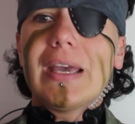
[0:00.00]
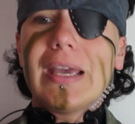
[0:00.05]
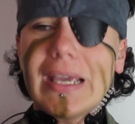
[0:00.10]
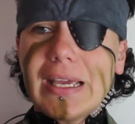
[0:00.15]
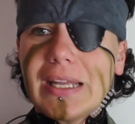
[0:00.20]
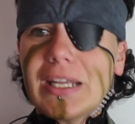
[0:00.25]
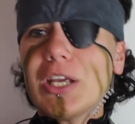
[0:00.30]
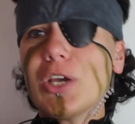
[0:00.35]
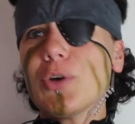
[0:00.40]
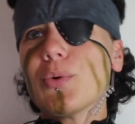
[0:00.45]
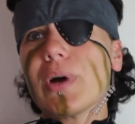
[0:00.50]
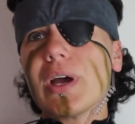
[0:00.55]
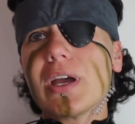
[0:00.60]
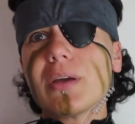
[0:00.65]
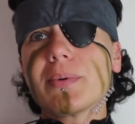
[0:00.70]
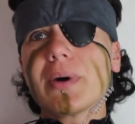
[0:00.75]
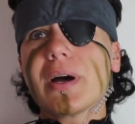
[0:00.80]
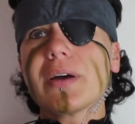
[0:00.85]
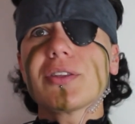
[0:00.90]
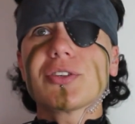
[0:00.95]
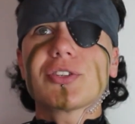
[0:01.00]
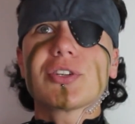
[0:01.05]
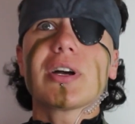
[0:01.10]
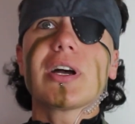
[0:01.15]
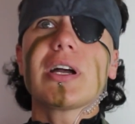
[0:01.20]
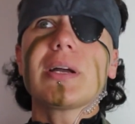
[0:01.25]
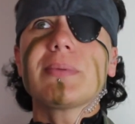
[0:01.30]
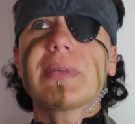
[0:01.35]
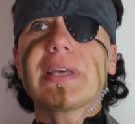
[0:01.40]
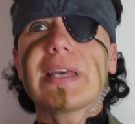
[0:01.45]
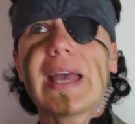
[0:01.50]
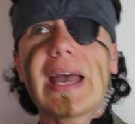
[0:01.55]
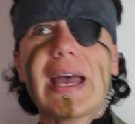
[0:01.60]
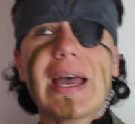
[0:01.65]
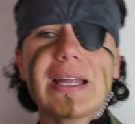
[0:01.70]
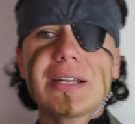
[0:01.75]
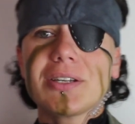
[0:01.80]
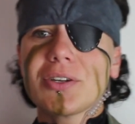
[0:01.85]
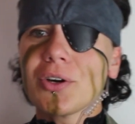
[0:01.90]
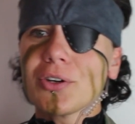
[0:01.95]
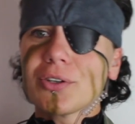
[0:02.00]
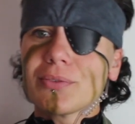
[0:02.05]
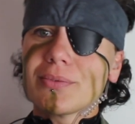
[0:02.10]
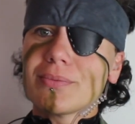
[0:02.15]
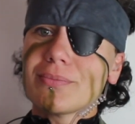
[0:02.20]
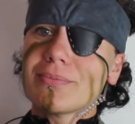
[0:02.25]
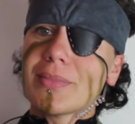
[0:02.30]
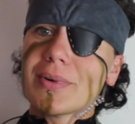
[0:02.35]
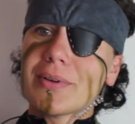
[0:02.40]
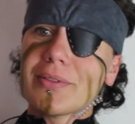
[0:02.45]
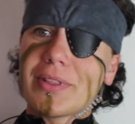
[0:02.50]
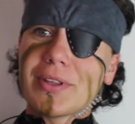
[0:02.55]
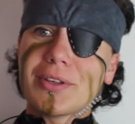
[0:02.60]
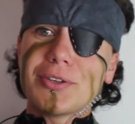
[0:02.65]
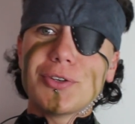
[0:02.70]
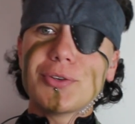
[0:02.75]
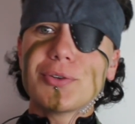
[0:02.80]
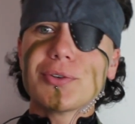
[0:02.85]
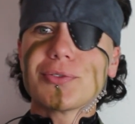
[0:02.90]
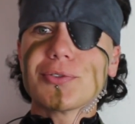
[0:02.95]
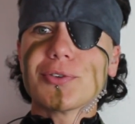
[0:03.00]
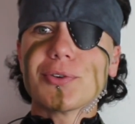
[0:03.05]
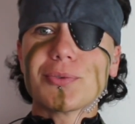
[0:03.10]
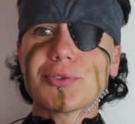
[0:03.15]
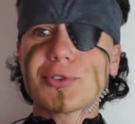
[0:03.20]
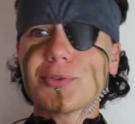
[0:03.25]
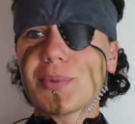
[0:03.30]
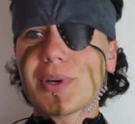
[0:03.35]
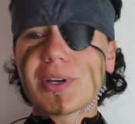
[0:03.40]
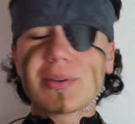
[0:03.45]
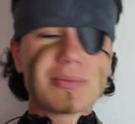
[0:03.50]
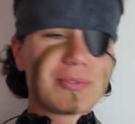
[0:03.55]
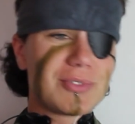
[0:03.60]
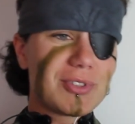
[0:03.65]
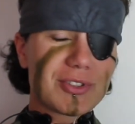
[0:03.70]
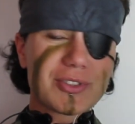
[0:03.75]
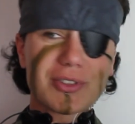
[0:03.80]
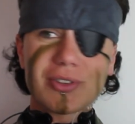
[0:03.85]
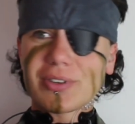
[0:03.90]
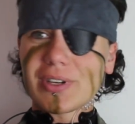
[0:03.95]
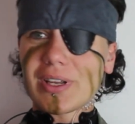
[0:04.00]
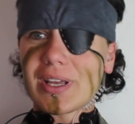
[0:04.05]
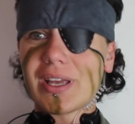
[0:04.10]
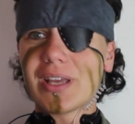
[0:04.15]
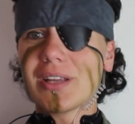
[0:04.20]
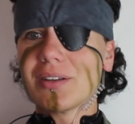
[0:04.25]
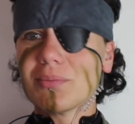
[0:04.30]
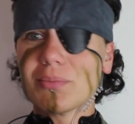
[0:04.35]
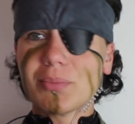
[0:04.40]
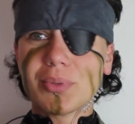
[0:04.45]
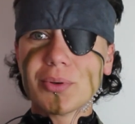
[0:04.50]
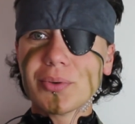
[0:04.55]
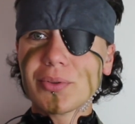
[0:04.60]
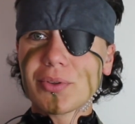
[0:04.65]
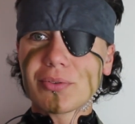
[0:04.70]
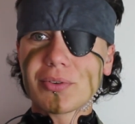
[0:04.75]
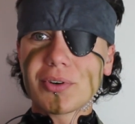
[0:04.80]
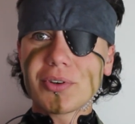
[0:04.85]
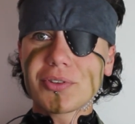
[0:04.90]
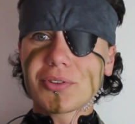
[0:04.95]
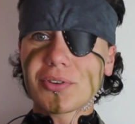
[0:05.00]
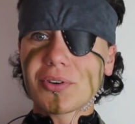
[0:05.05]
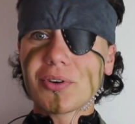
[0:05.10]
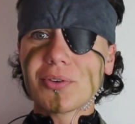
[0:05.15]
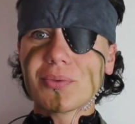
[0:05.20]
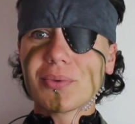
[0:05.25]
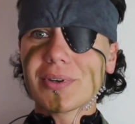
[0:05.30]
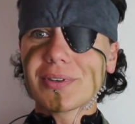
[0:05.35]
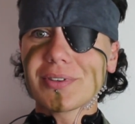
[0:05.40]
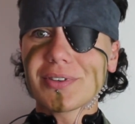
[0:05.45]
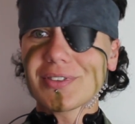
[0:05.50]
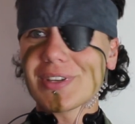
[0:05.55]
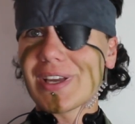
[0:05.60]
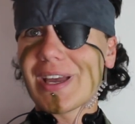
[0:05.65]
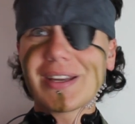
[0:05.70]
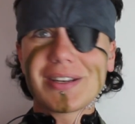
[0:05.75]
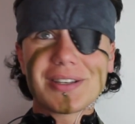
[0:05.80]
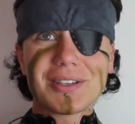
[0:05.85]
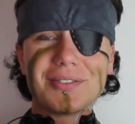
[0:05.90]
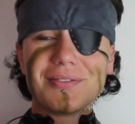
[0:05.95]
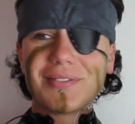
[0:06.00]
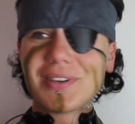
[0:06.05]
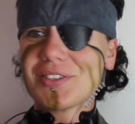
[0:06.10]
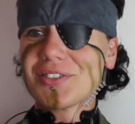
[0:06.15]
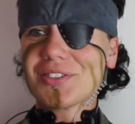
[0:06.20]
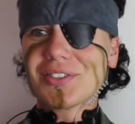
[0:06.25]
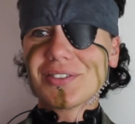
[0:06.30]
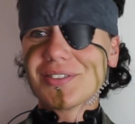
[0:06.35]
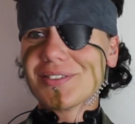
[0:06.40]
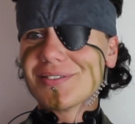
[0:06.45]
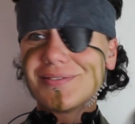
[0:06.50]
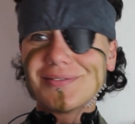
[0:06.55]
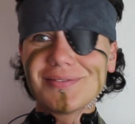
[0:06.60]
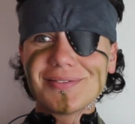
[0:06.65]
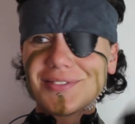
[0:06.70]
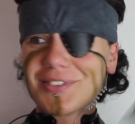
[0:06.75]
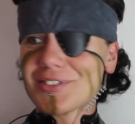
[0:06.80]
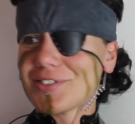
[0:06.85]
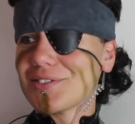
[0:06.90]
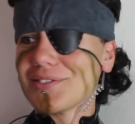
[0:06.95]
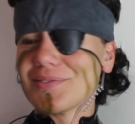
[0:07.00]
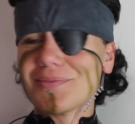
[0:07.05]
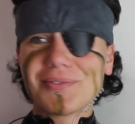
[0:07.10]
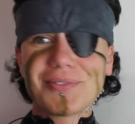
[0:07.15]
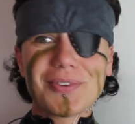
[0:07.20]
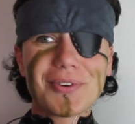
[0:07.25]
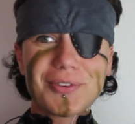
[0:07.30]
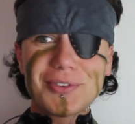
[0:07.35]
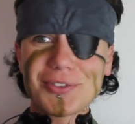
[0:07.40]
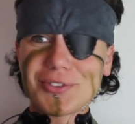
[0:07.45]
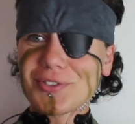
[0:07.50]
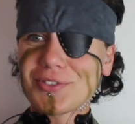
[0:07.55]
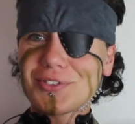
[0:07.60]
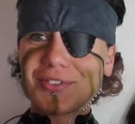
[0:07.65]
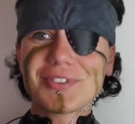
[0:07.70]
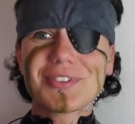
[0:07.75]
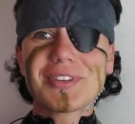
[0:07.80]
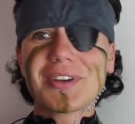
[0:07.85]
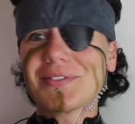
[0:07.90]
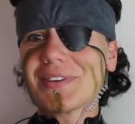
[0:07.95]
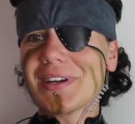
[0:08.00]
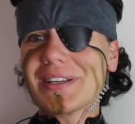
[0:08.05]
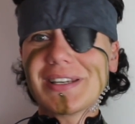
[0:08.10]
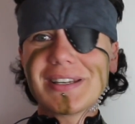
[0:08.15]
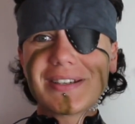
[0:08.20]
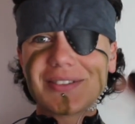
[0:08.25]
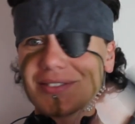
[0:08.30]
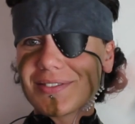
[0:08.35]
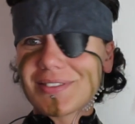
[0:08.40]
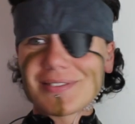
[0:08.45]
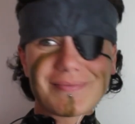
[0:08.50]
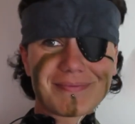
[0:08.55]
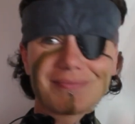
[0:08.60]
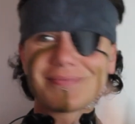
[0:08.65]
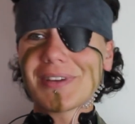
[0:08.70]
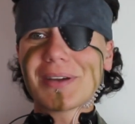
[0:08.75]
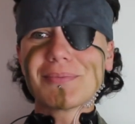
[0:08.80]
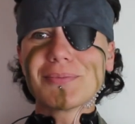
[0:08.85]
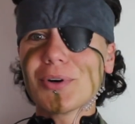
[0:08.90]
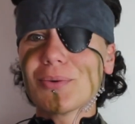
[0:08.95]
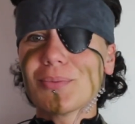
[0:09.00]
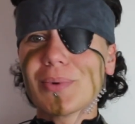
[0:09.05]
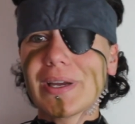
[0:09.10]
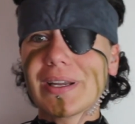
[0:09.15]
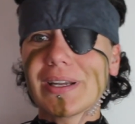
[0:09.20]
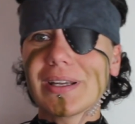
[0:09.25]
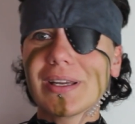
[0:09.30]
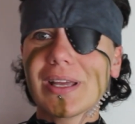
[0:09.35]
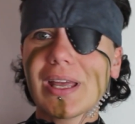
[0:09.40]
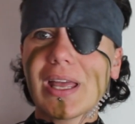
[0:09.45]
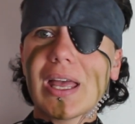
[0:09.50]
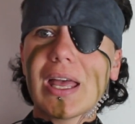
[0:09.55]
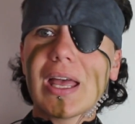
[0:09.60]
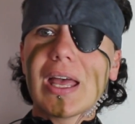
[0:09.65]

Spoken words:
Anyway, by the time they had gotten the uniform to me, I'd just gone ahead and bought the Rothko one because I had a convention and some photo shoots and stuff I needed. So I'm not waiting.